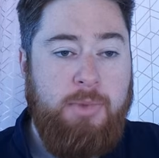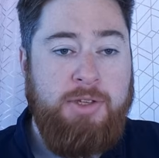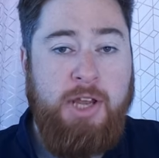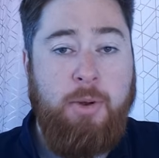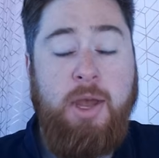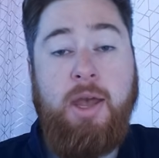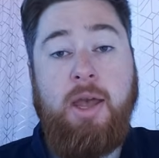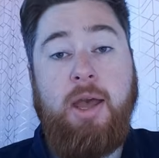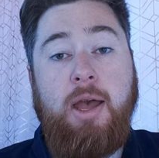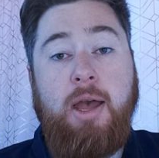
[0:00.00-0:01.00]
So
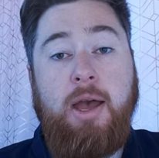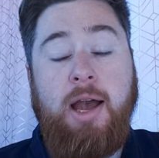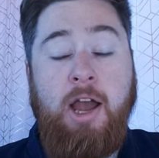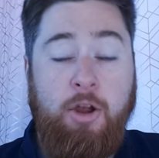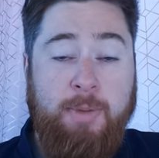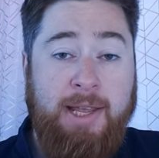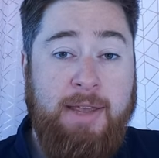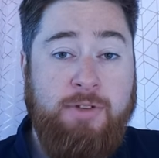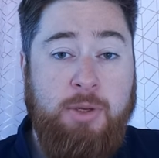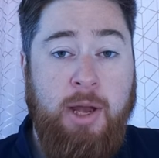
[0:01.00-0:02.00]
I hope that
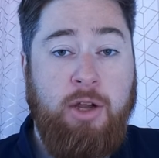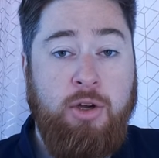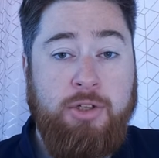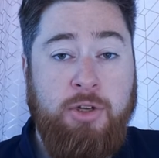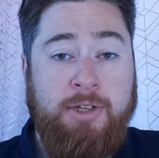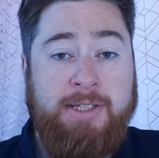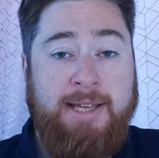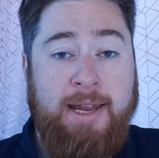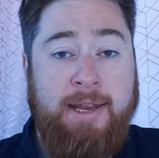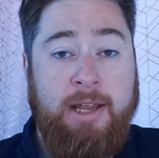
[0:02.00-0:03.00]
gives you a good
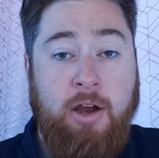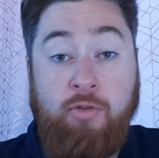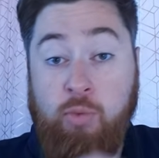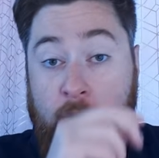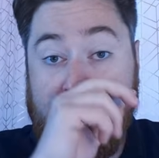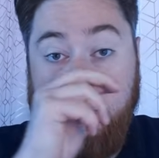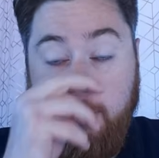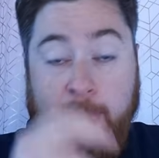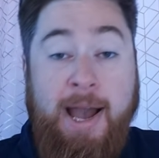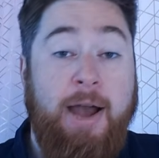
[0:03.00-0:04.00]
understanding of what
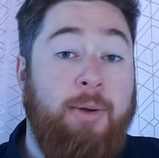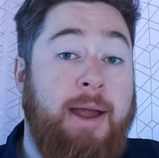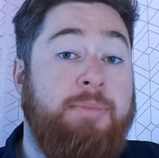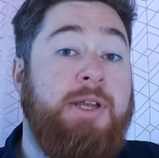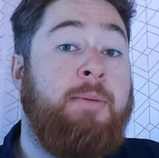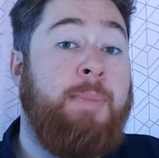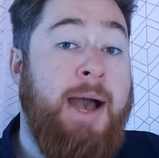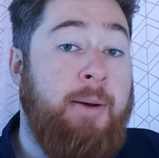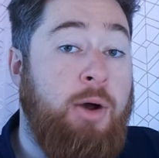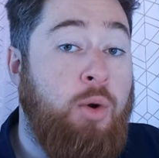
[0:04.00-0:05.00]
Power Apps and
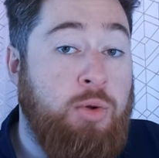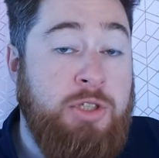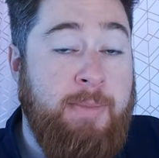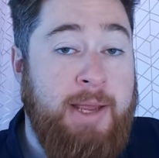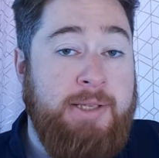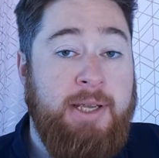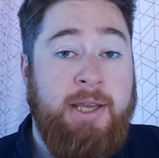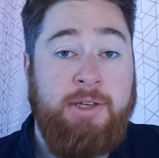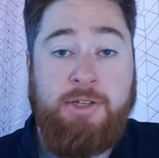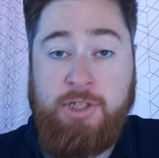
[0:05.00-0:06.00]
Power Automate
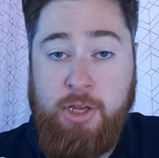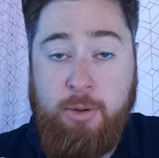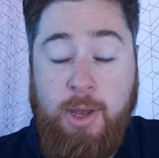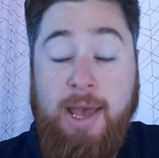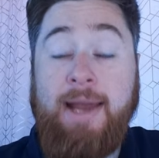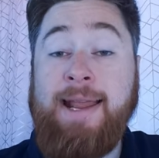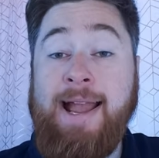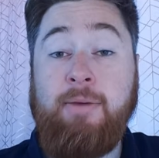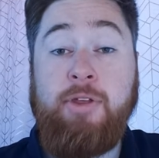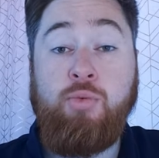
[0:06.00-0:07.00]
can do and
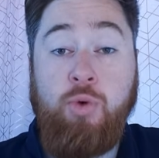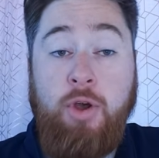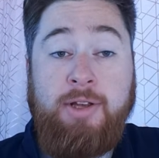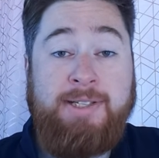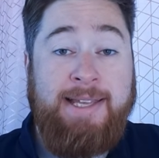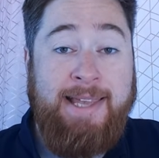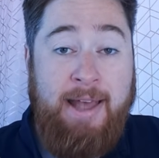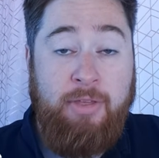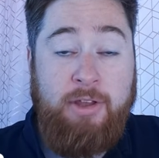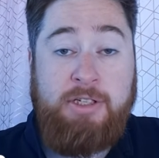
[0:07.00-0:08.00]
how they work
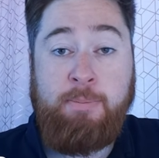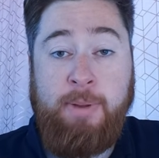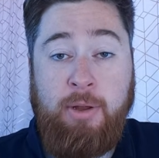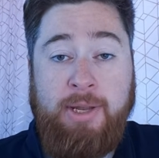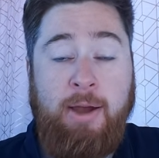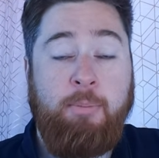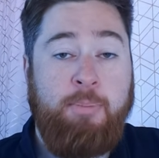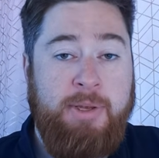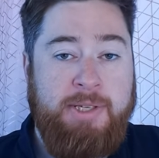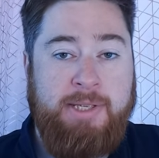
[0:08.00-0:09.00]
together to build out
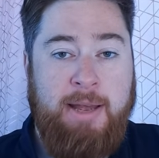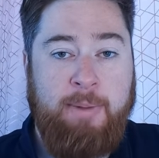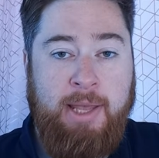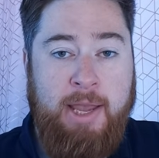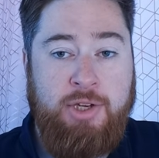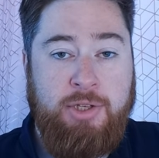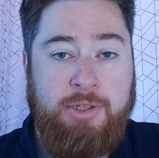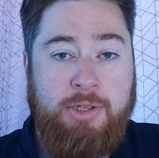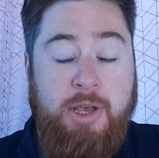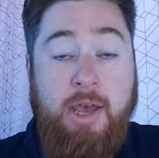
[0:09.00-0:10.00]
business applications.